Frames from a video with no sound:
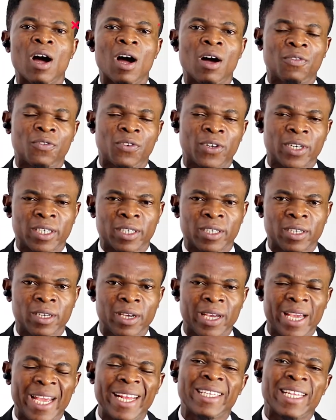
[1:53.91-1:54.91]
Africa.
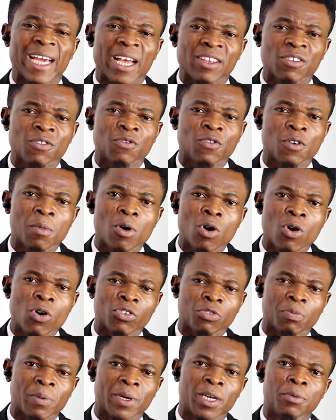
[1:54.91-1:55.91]
And that's it from
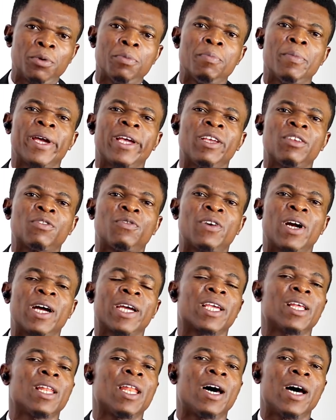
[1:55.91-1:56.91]
us. My name remains
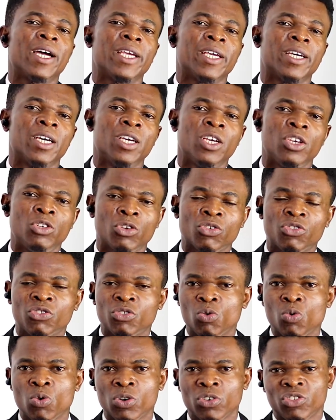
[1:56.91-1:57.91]
Frankie Lyon. You're
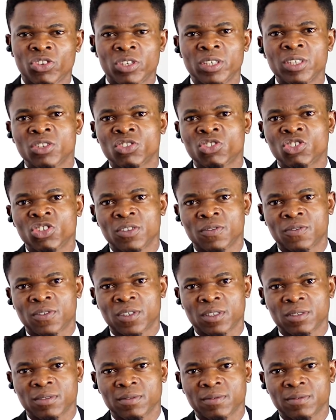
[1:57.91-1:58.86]
still watching The Shift.